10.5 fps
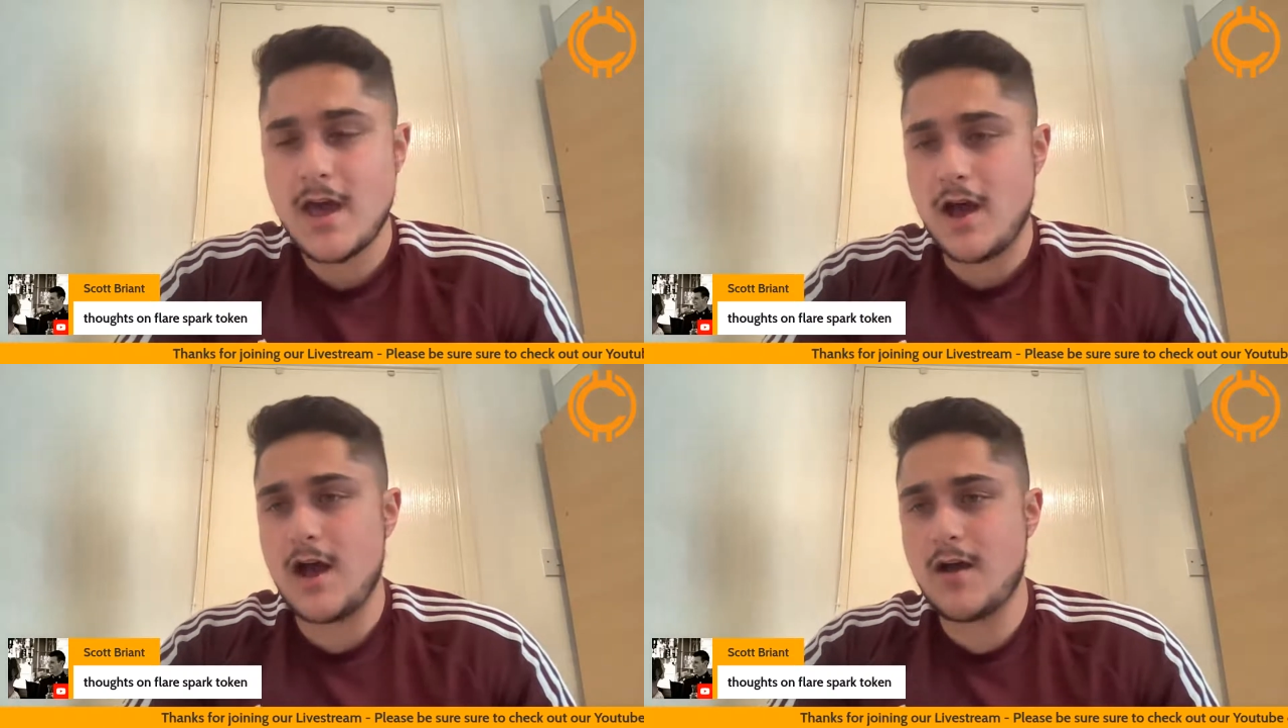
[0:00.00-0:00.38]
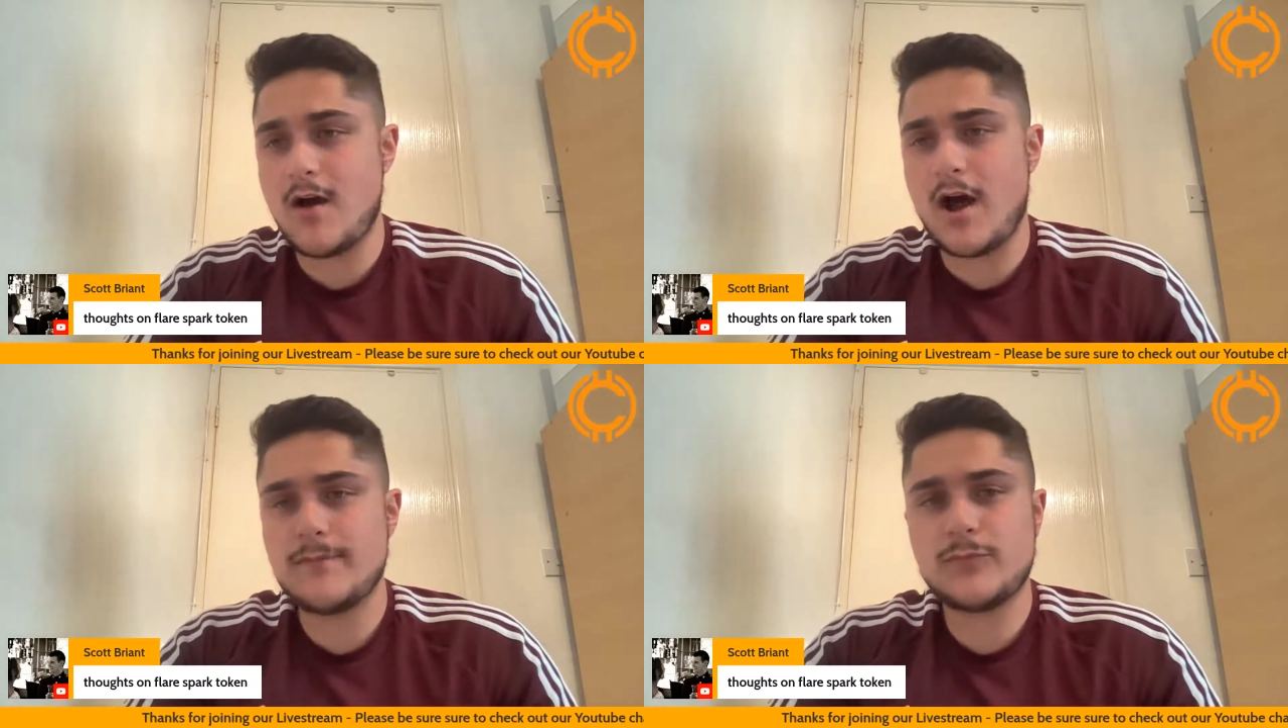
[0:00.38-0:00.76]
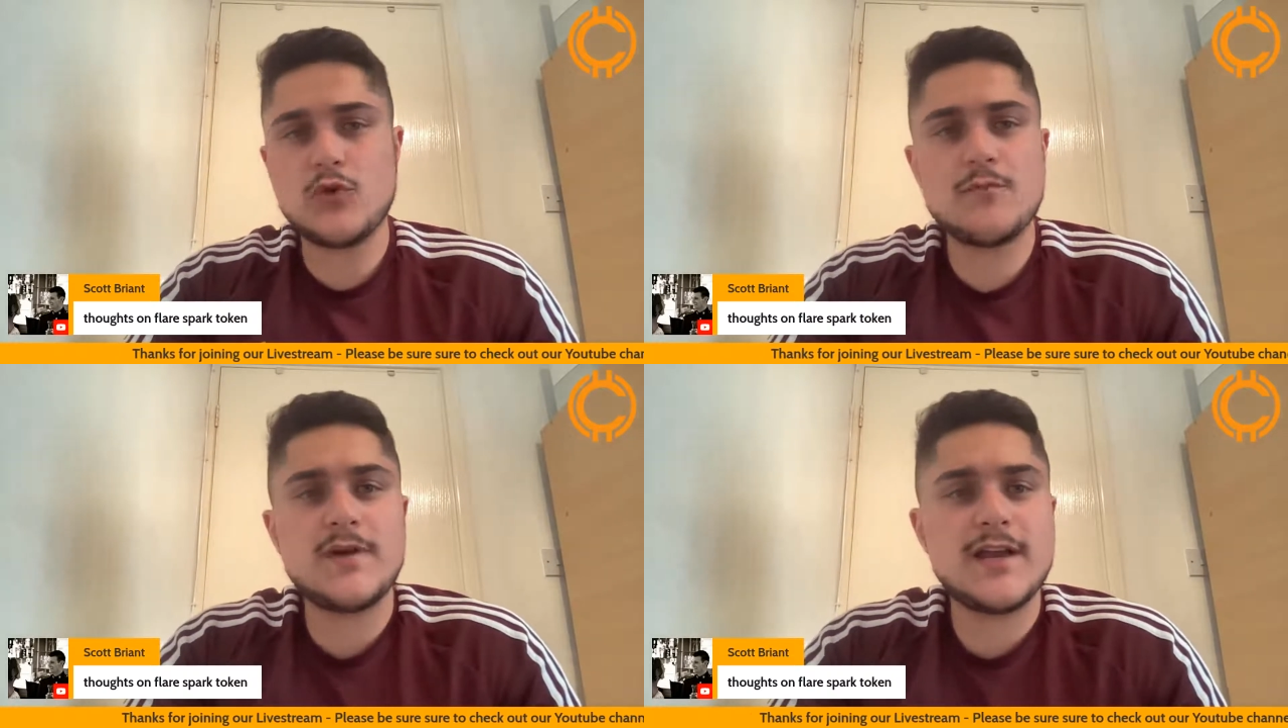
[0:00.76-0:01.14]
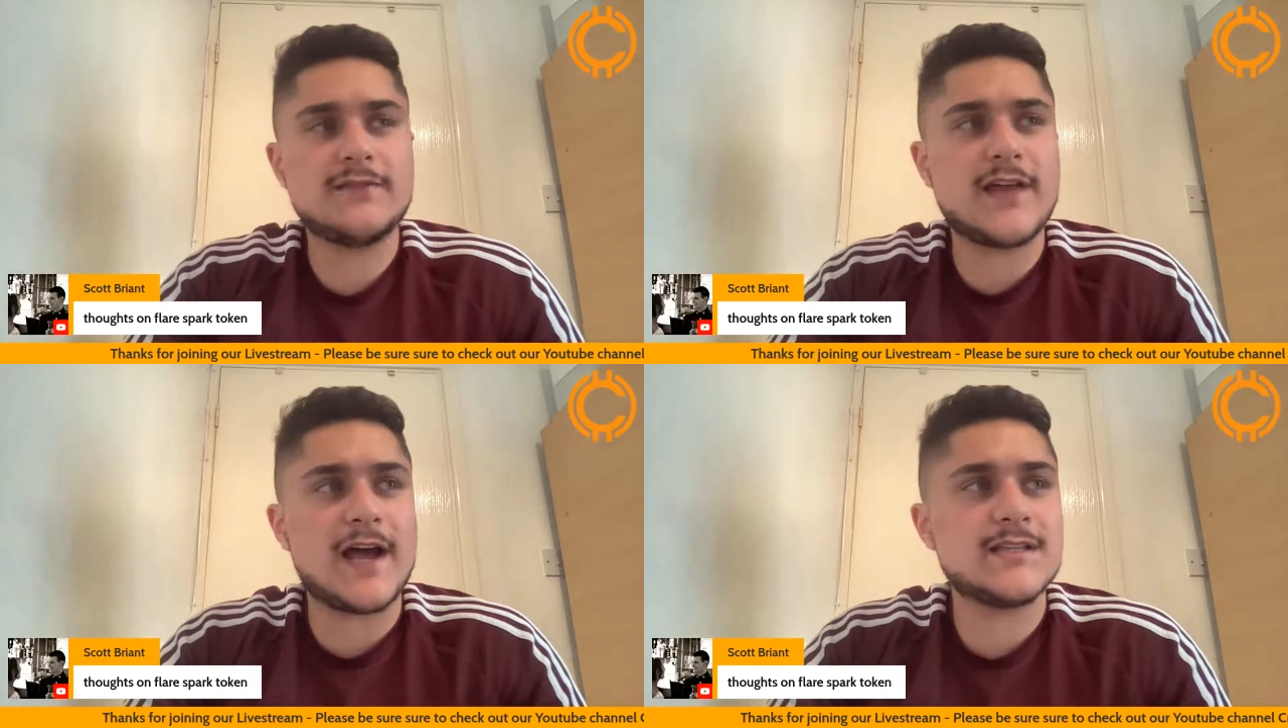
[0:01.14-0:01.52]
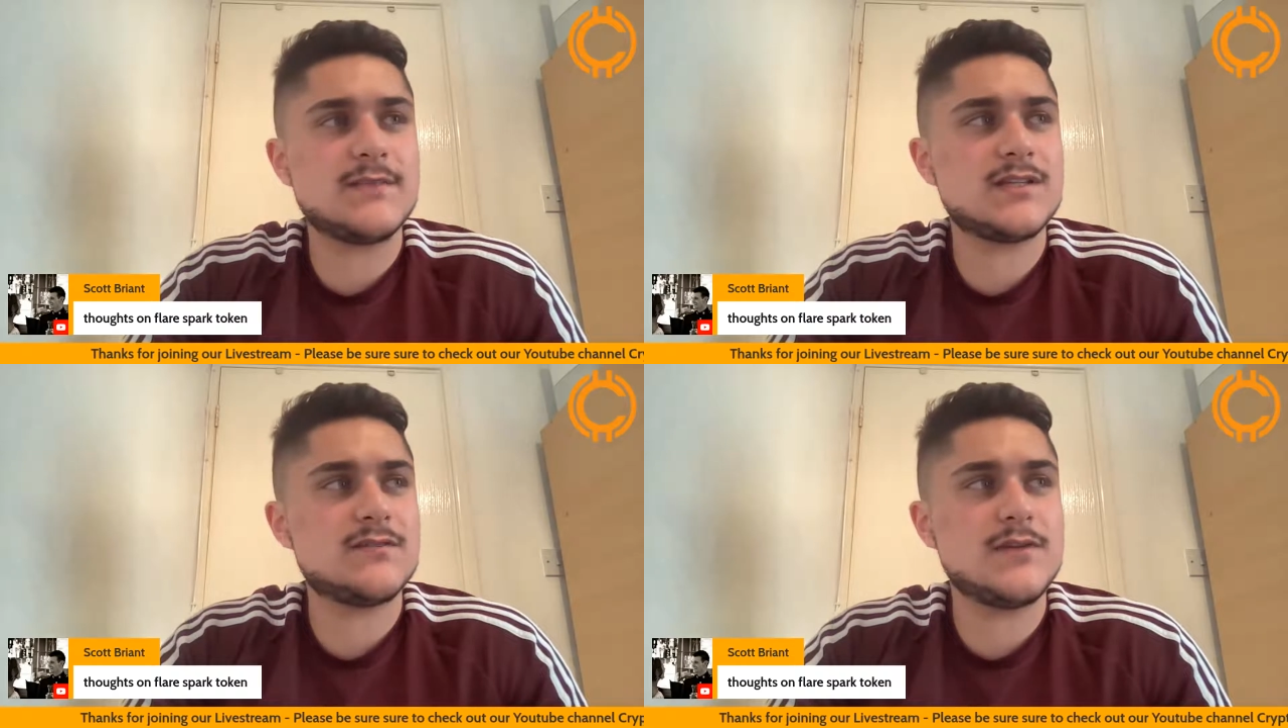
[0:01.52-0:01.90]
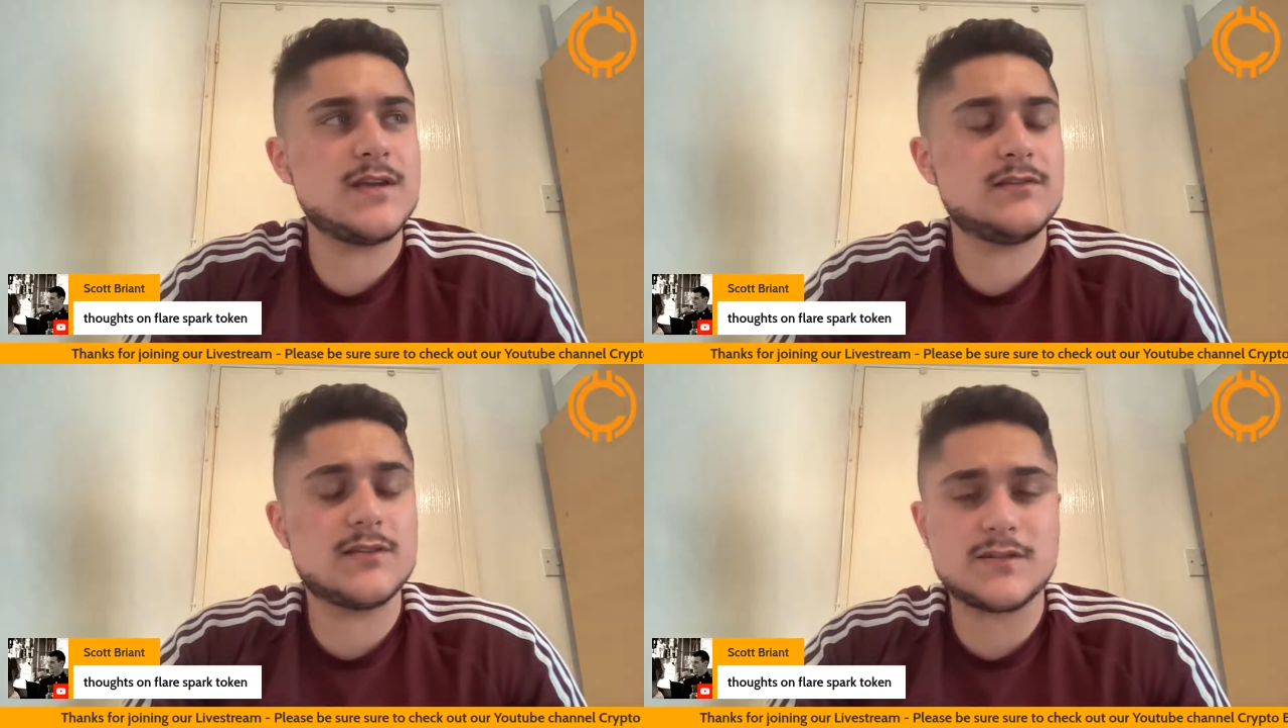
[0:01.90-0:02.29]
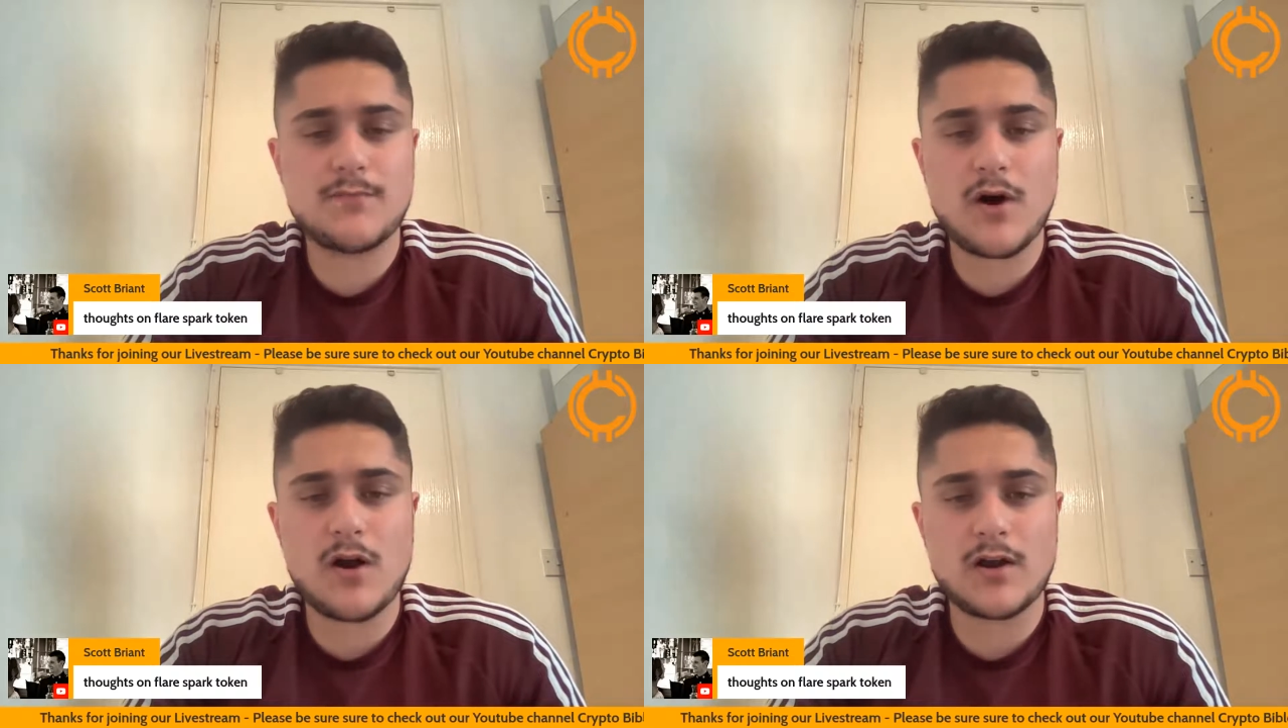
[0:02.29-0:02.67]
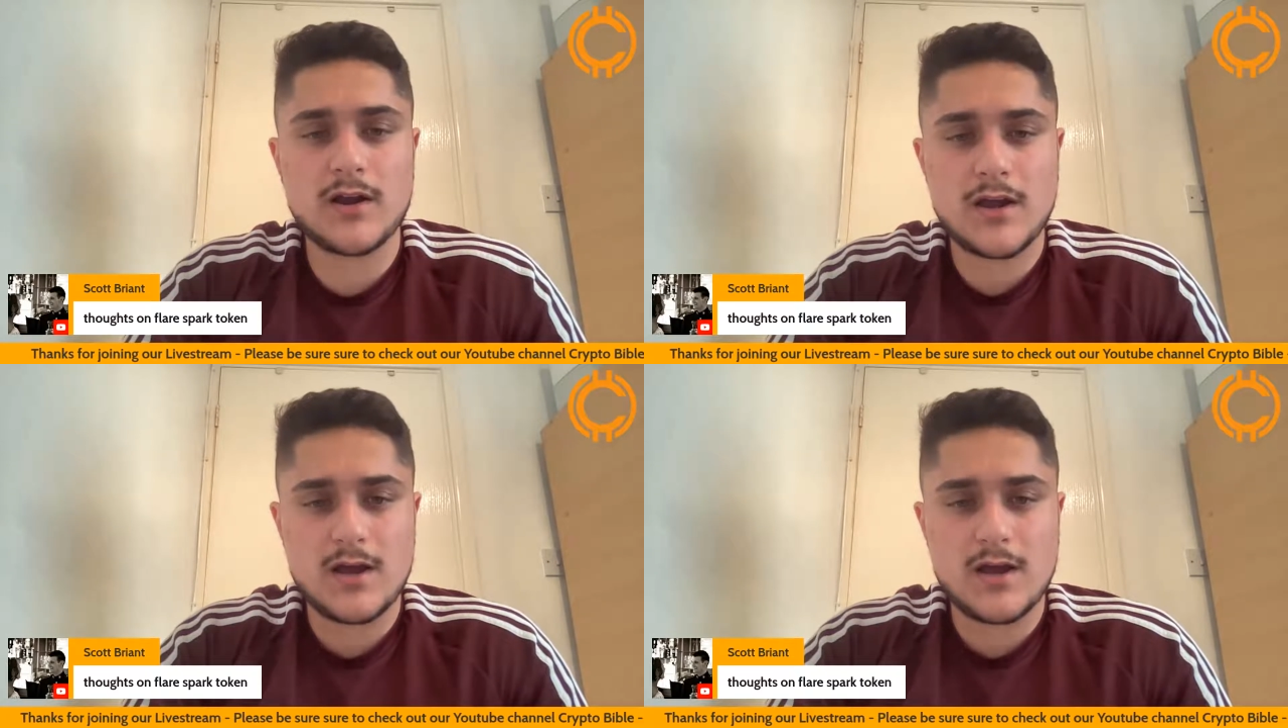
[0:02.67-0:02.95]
I do believe that is meant to be the Spark